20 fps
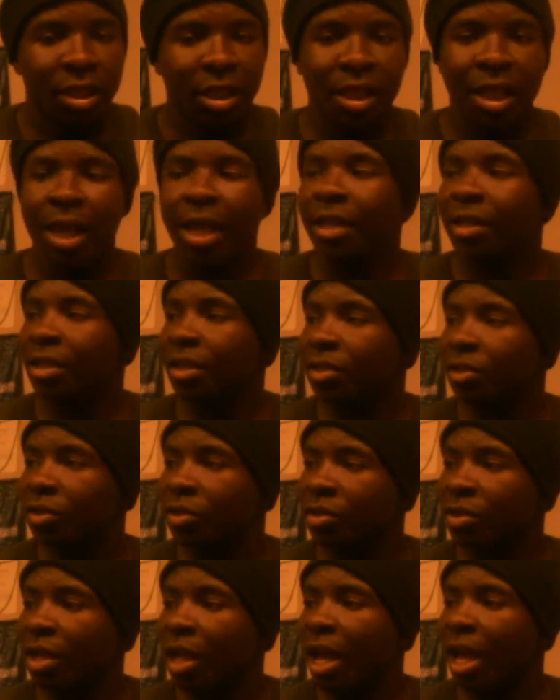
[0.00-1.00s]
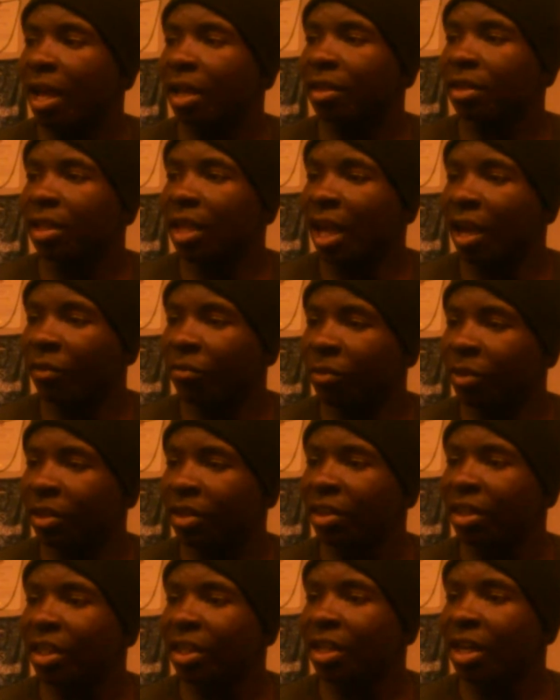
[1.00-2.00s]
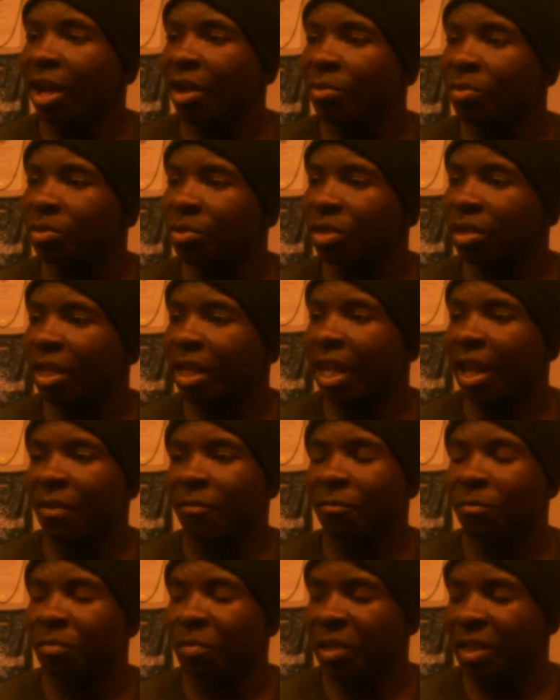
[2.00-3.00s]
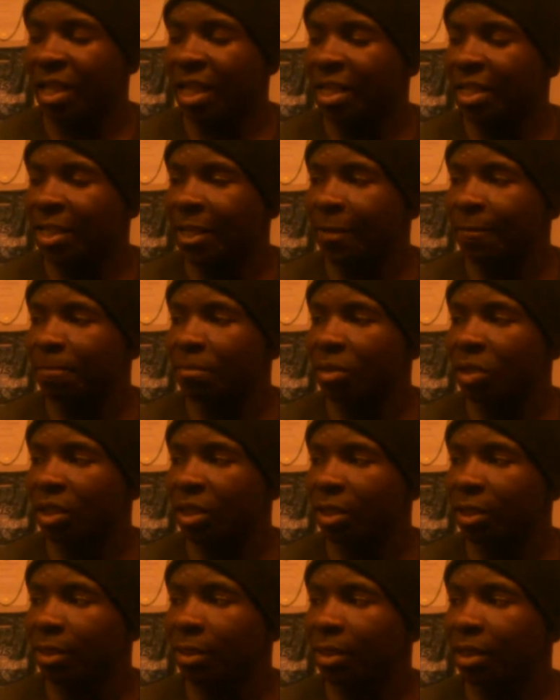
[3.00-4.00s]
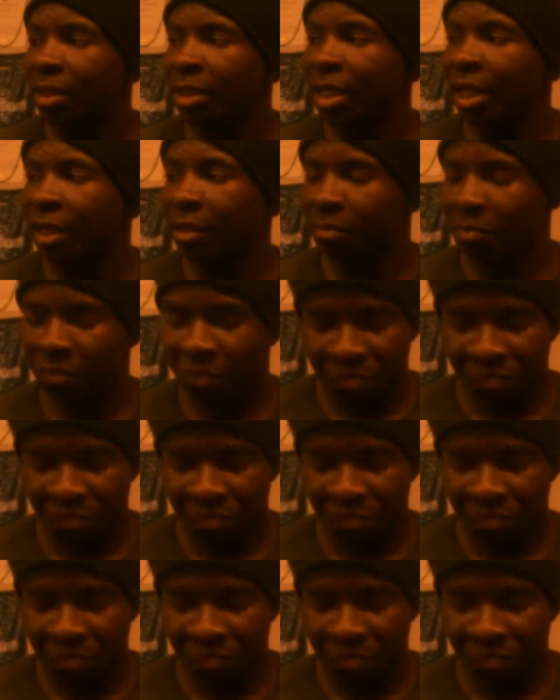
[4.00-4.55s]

And yeah, things. I, I really think God was looking out for me that day. But yeah,